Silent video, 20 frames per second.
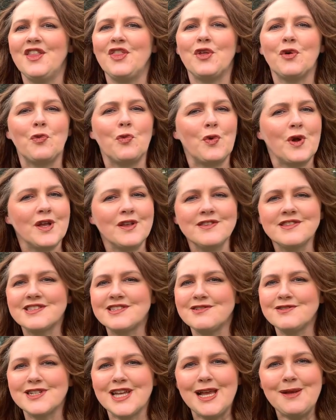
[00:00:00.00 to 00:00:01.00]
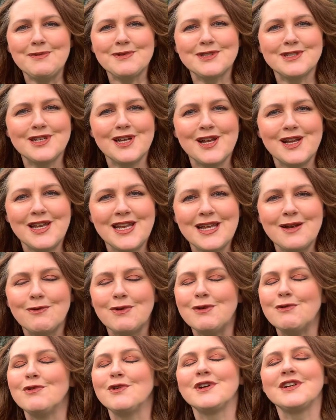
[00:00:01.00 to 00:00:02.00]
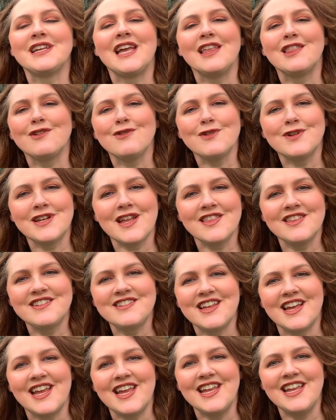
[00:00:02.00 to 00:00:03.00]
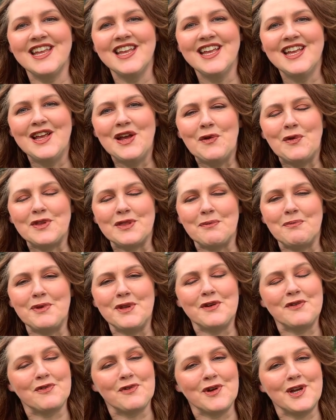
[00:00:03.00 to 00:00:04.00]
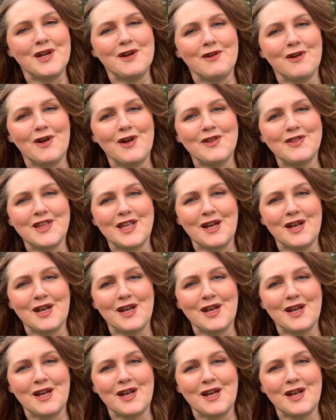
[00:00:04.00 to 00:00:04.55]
The world still keeps turning. We will get through another day with a bit of regrowth.